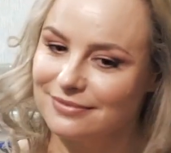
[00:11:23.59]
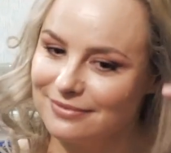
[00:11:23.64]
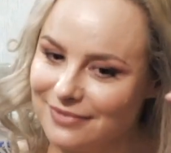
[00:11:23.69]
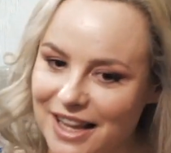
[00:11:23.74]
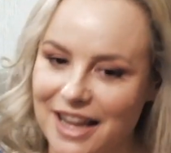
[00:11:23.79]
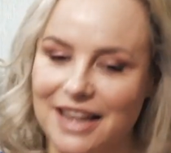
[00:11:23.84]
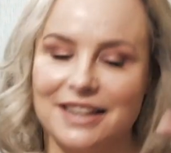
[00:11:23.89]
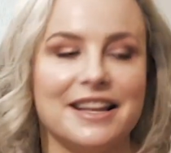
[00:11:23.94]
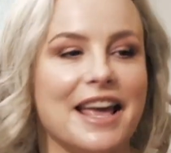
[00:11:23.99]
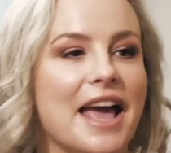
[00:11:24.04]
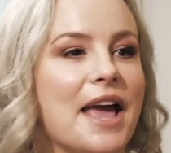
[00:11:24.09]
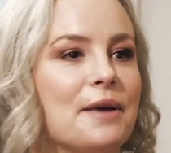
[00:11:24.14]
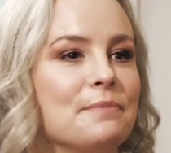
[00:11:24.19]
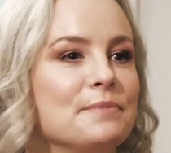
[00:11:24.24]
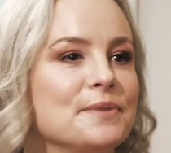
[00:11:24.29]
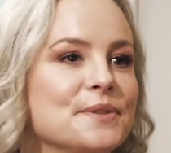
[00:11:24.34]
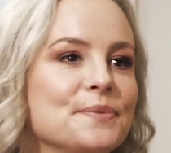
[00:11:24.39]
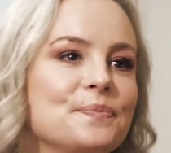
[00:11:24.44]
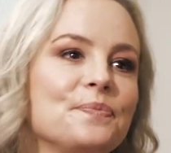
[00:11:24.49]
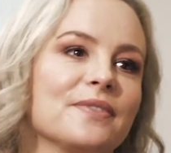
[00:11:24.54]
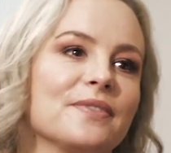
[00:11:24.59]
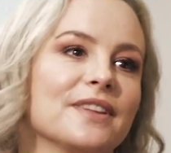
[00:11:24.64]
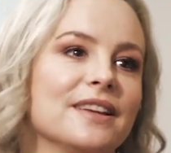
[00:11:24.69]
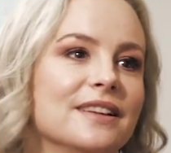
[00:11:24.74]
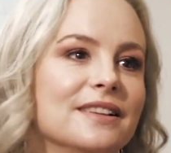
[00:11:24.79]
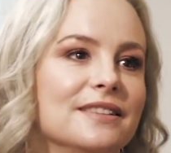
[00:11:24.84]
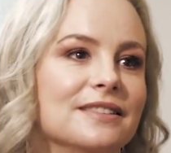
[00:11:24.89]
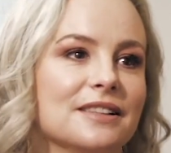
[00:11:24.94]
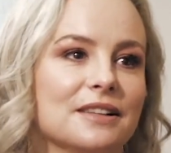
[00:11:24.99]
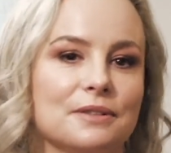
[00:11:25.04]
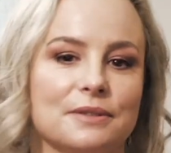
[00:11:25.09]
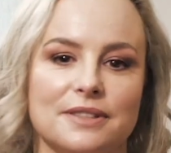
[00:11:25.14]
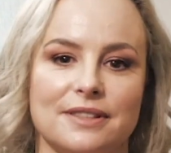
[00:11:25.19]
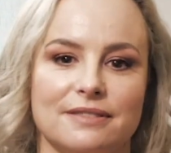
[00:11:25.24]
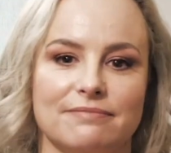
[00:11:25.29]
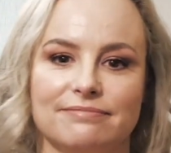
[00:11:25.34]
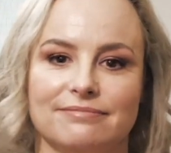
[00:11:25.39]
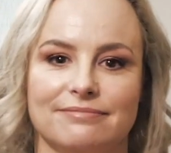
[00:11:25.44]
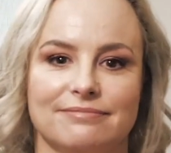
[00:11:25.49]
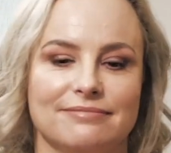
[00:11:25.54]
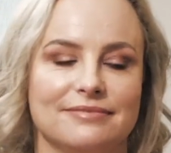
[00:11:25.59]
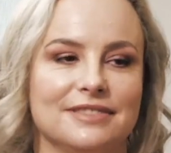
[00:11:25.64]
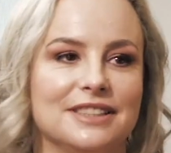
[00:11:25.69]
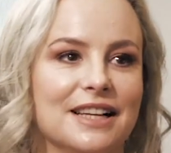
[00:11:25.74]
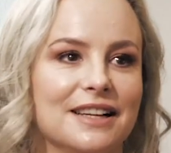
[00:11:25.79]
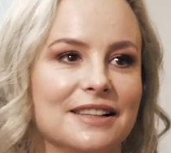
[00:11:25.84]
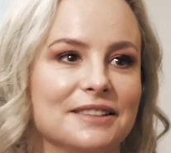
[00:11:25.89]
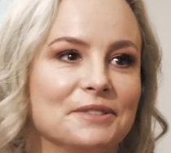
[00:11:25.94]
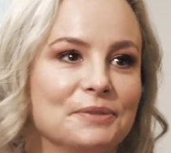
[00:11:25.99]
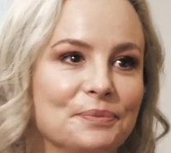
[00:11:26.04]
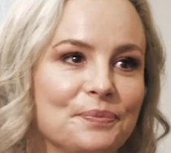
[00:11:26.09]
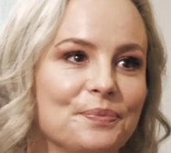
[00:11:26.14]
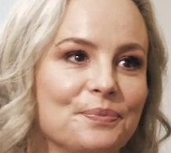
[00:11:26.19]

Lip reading: head games, and I was done.